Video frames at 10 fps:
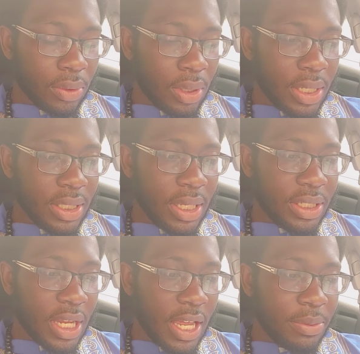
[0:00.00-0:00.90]
Let's get
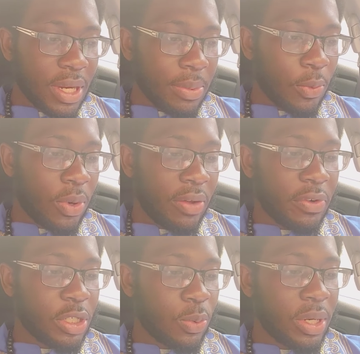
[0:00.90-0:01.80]
James chapter 1 and
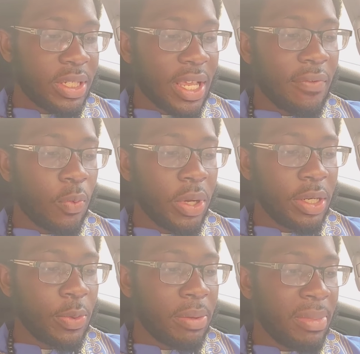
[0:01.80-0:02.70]
verse 27. What
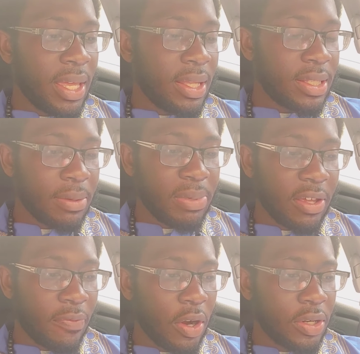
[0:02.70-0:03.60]
do it mean to be
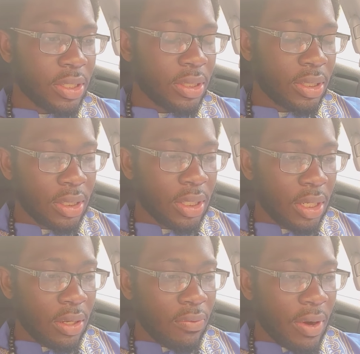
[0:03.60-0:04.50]
a virgin?
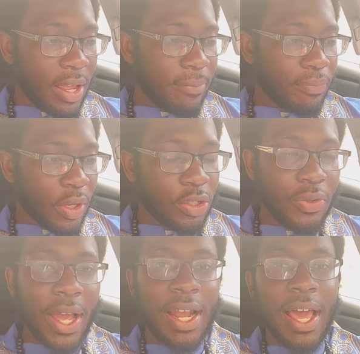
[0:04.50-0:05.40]
Right? Because
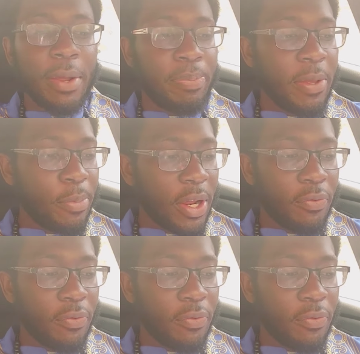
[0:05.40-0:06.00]
you got a lot of people that